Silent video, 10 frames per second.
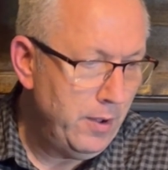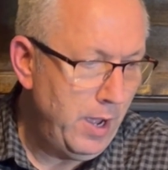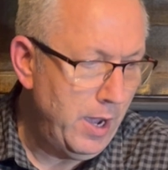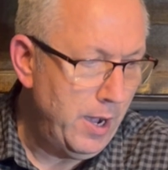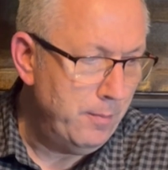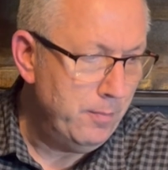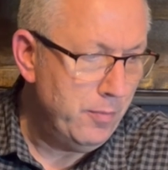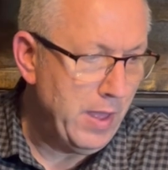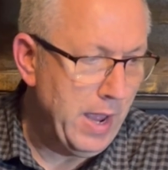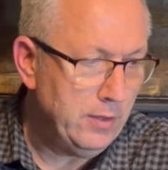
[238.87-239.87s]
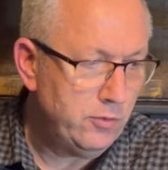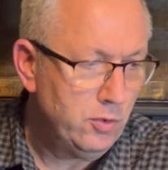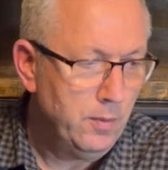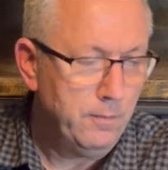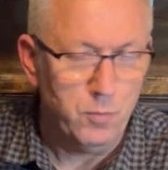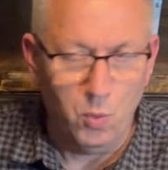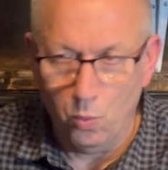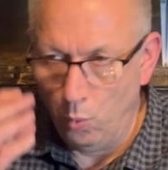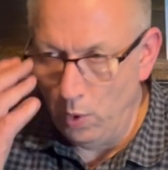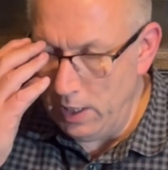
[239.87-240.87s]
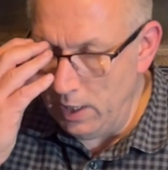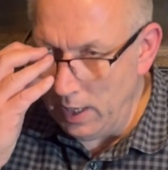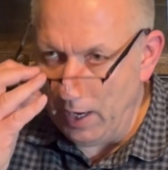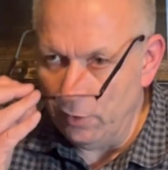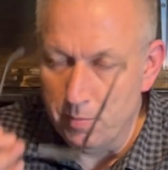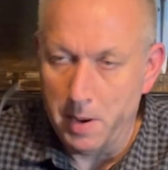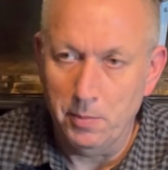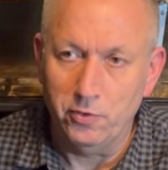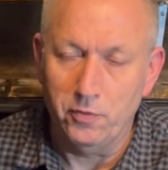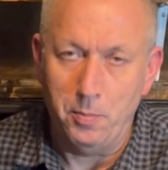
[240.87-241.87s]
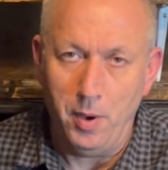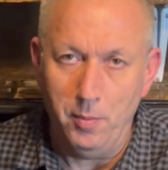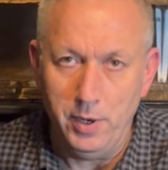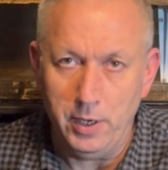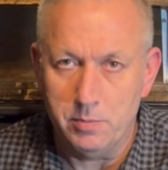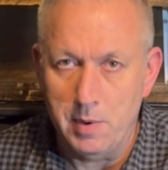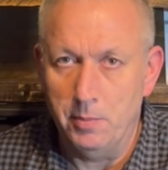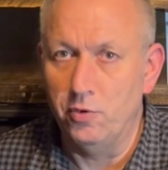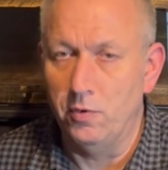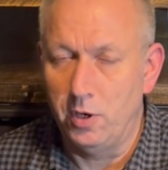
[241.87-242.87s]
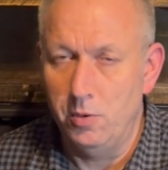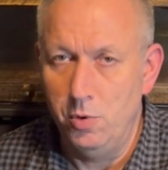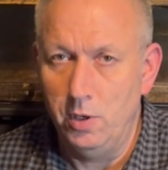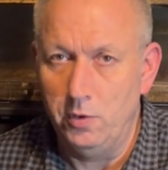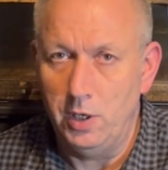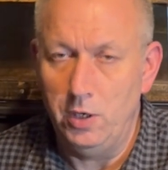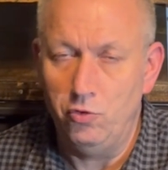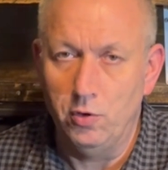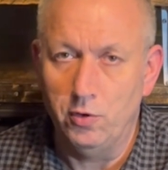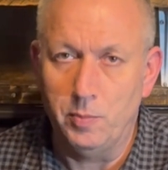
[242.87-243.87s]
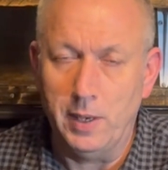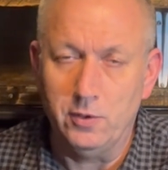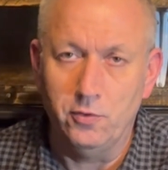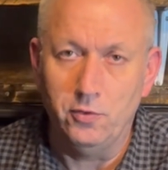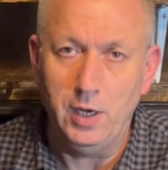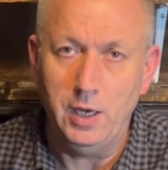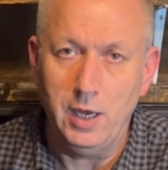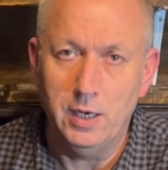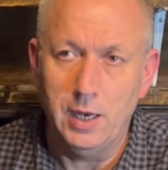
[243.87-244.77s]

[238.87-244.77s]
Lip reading: that we, as members of the public, members of the community, should expect to see in